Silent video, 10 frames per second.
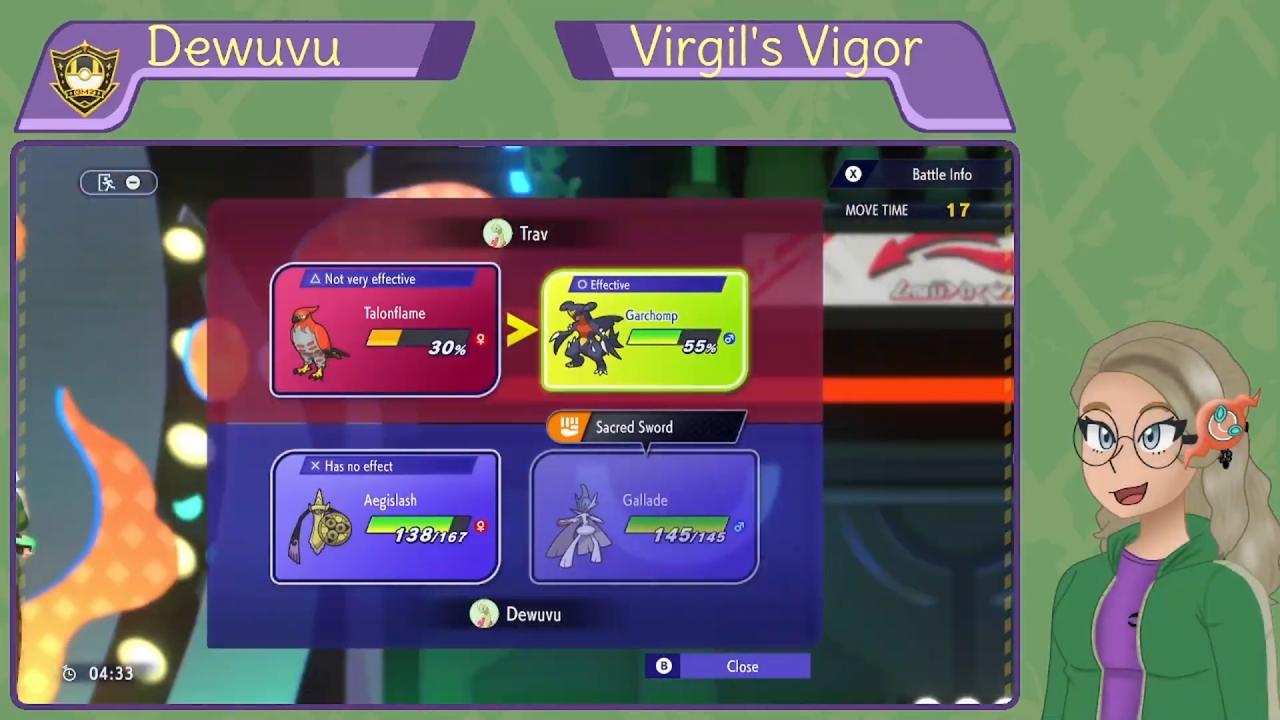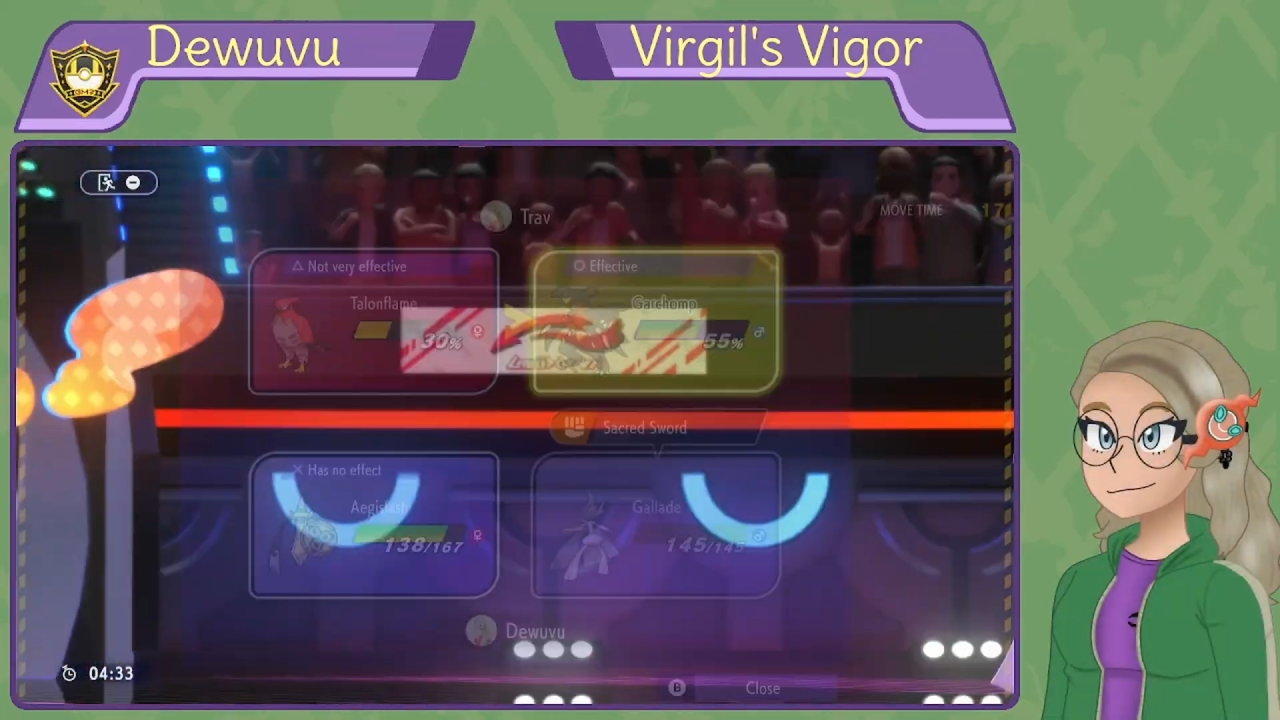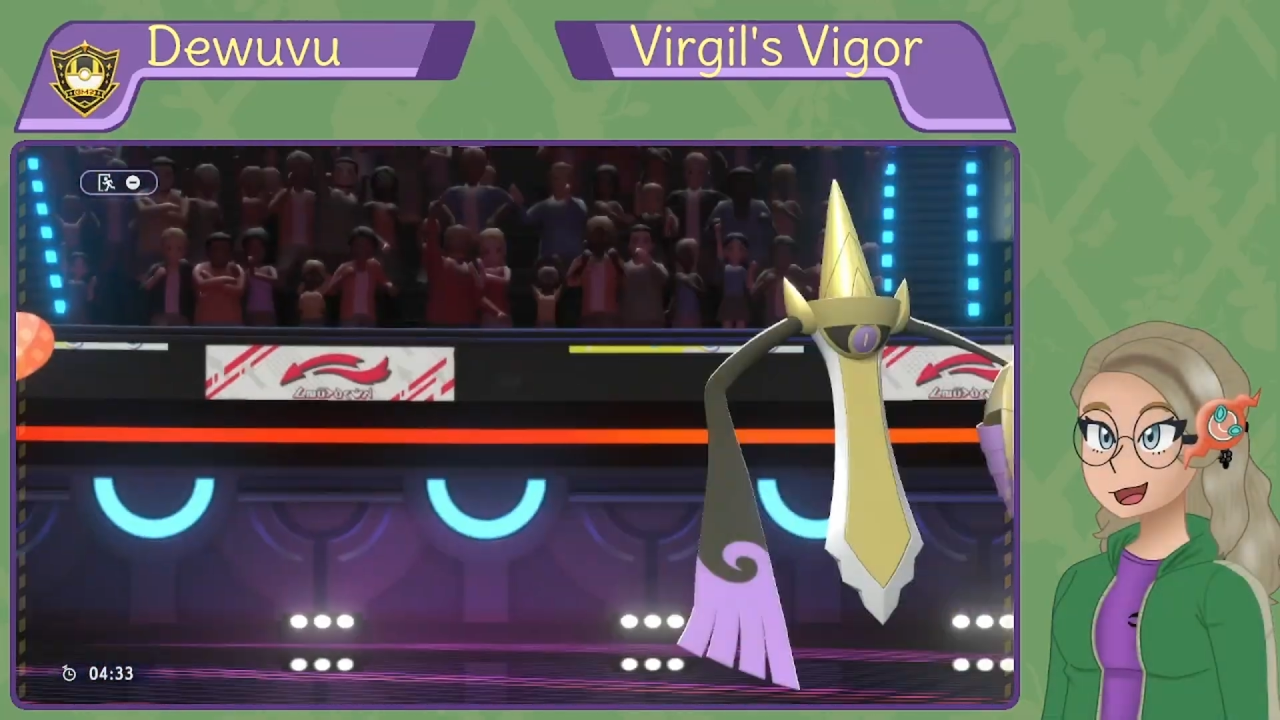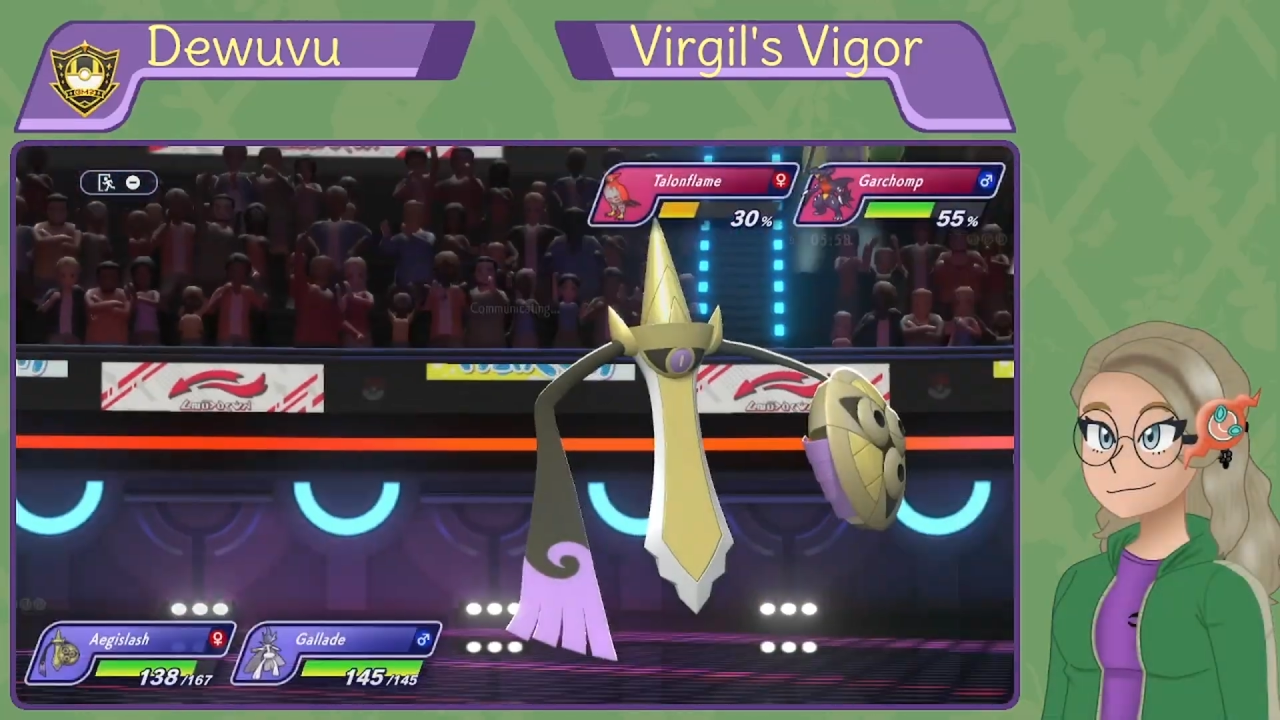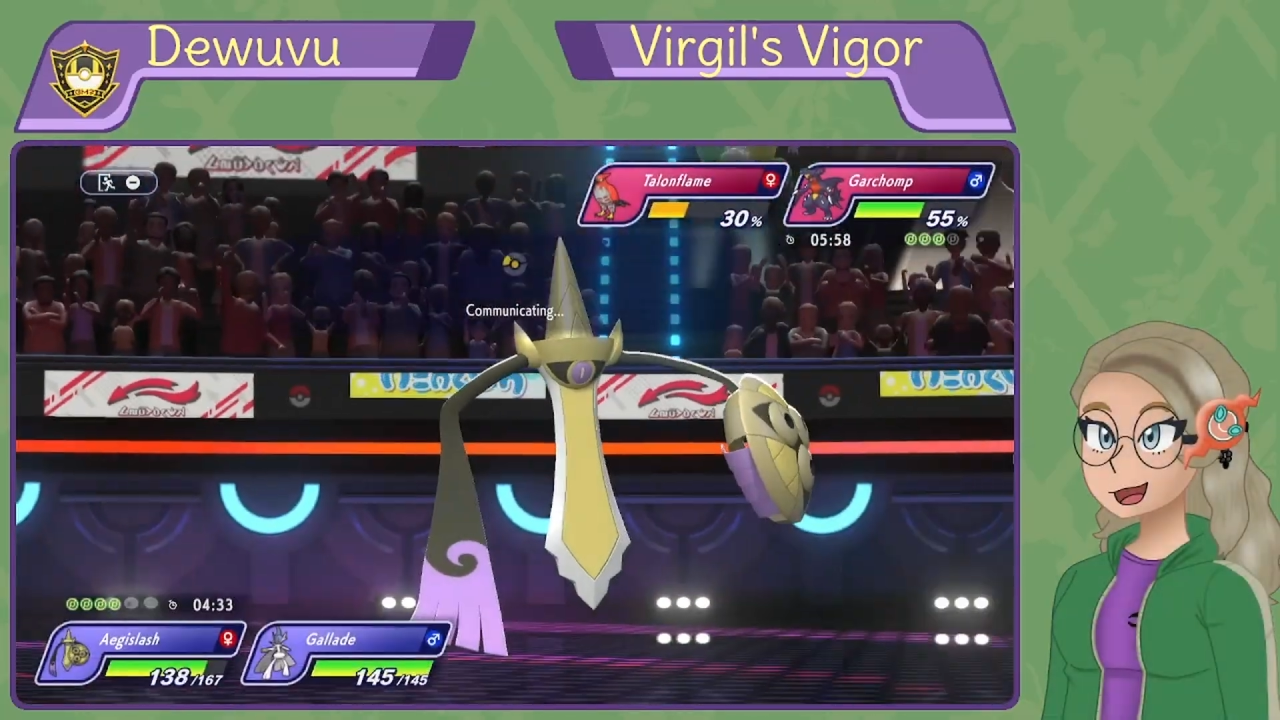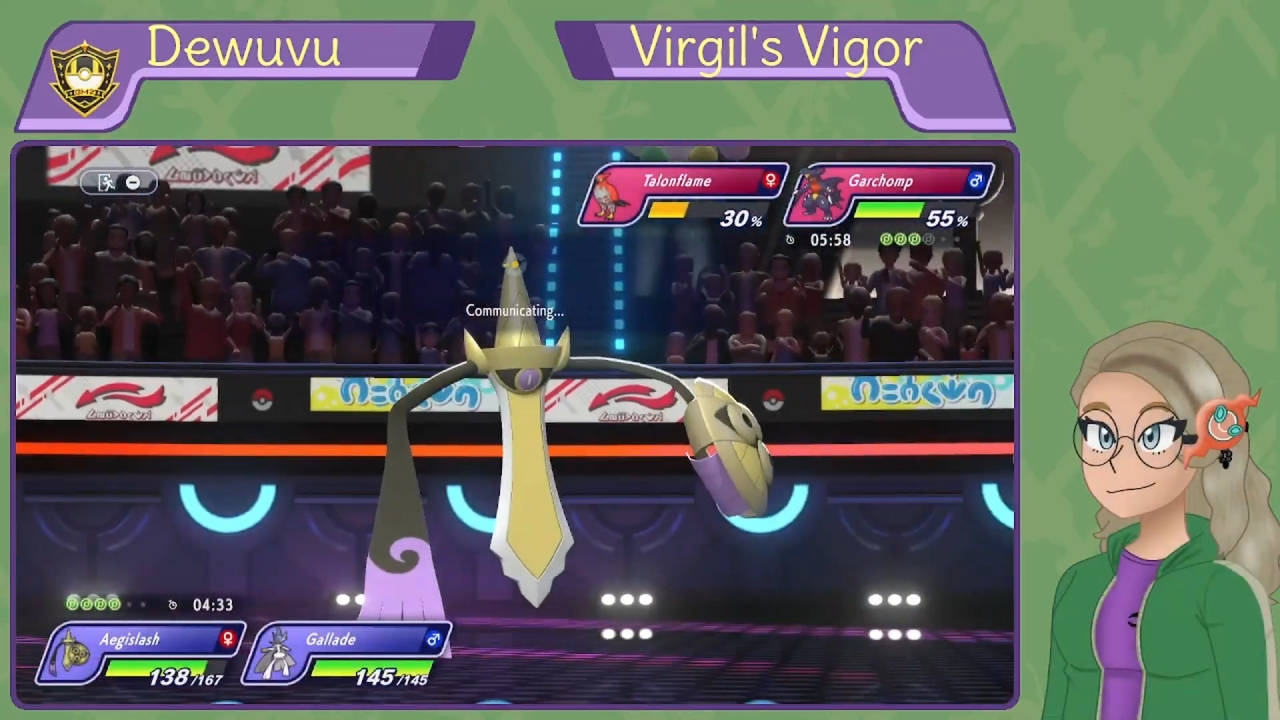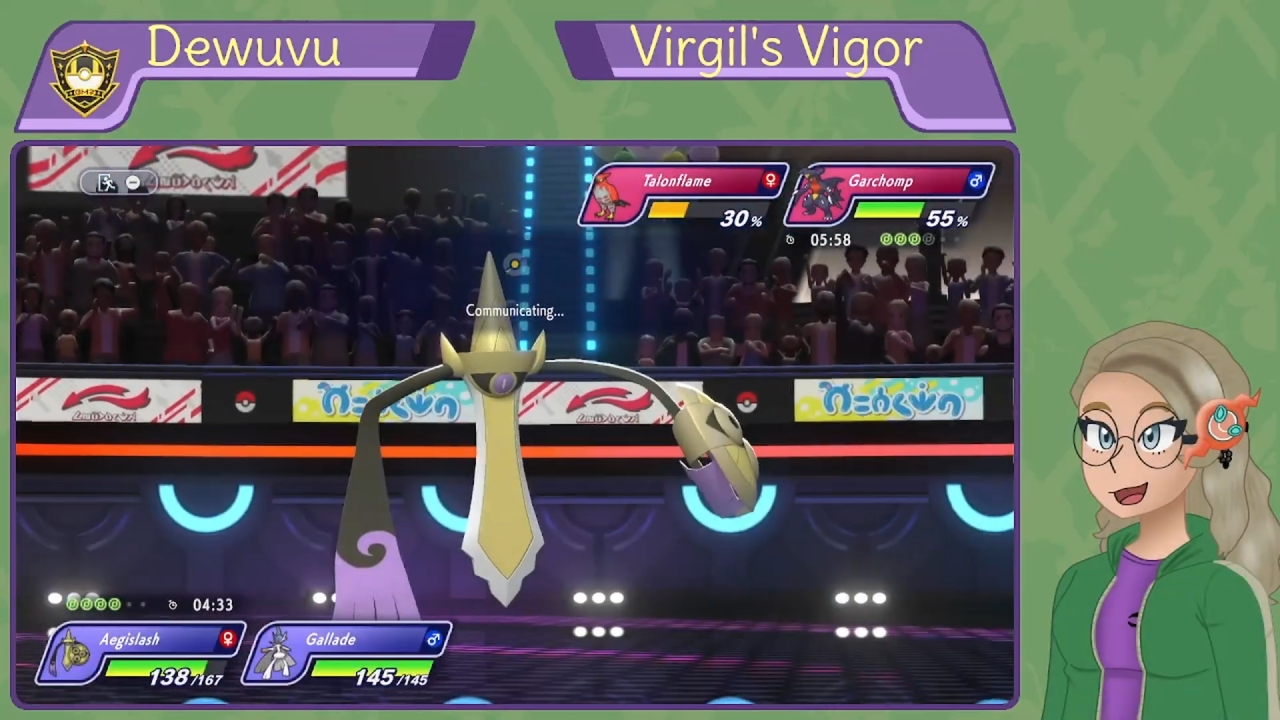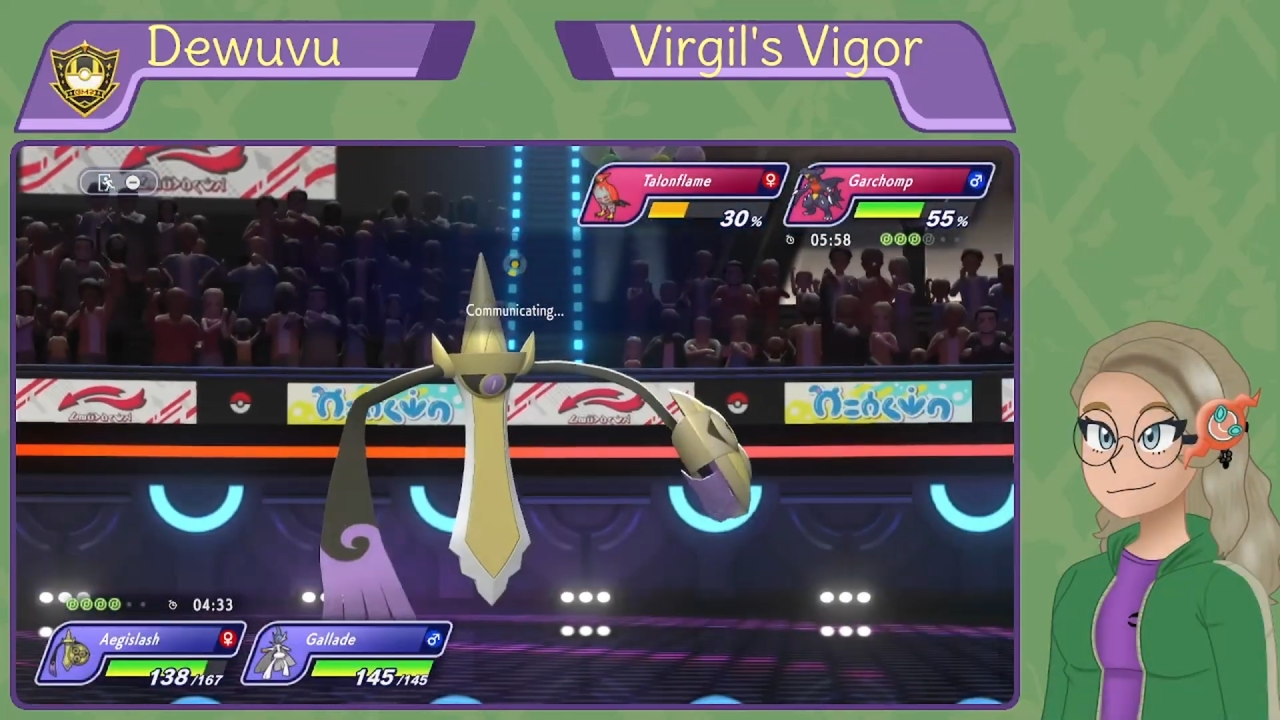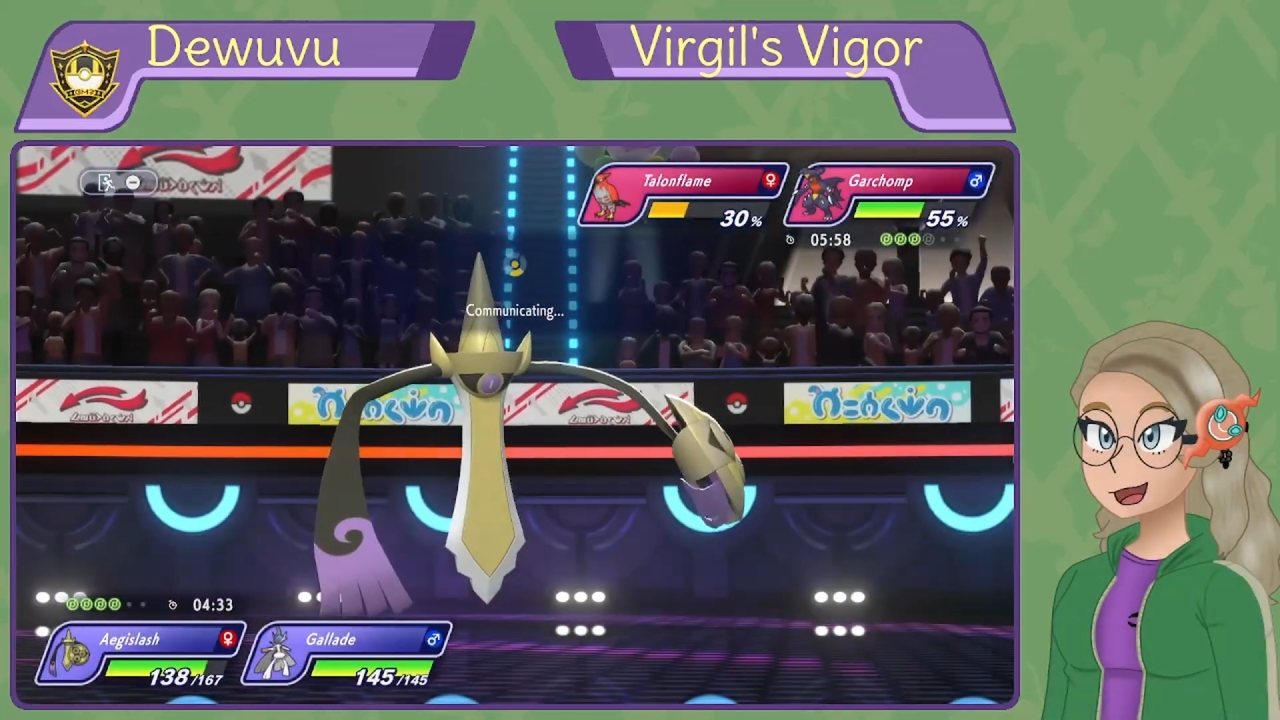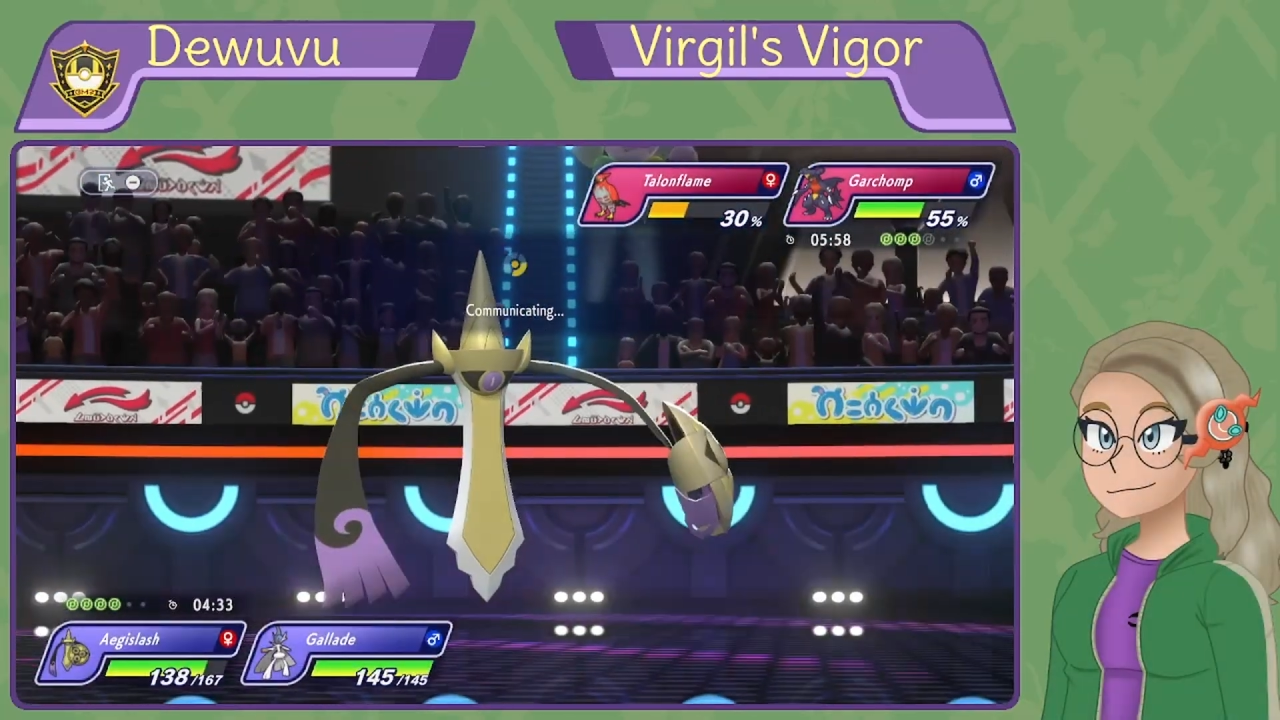good
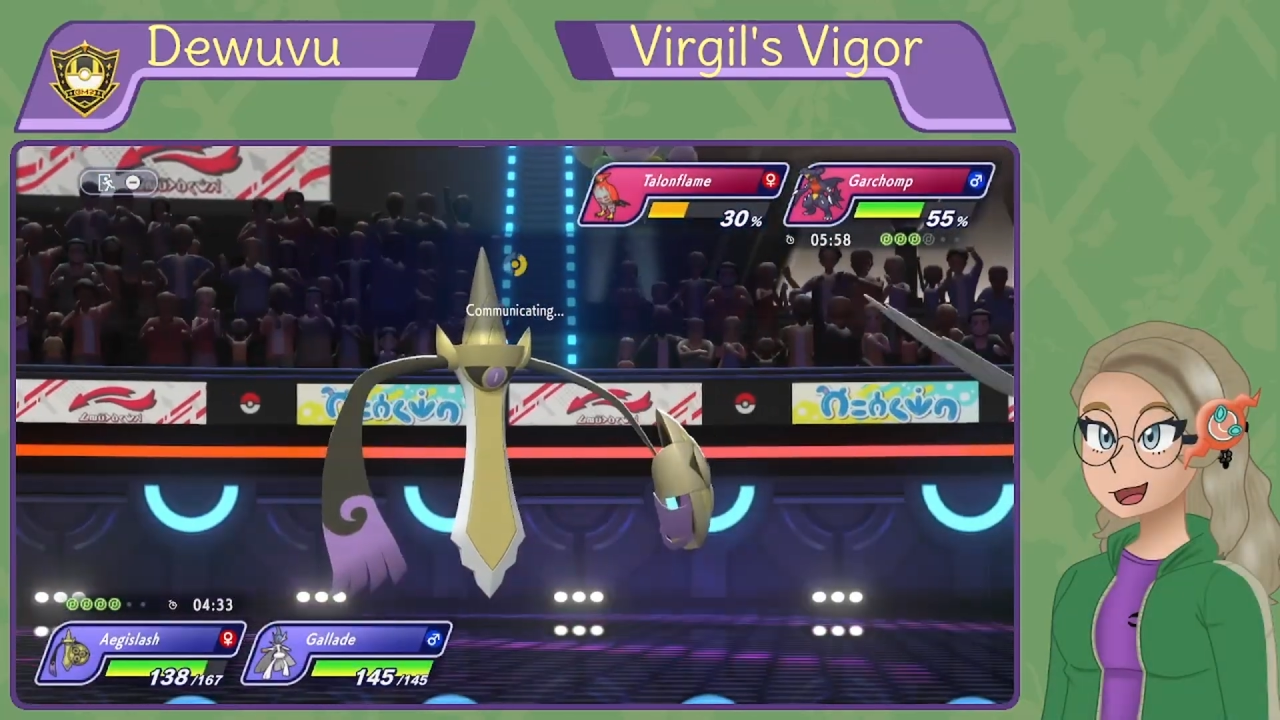damage.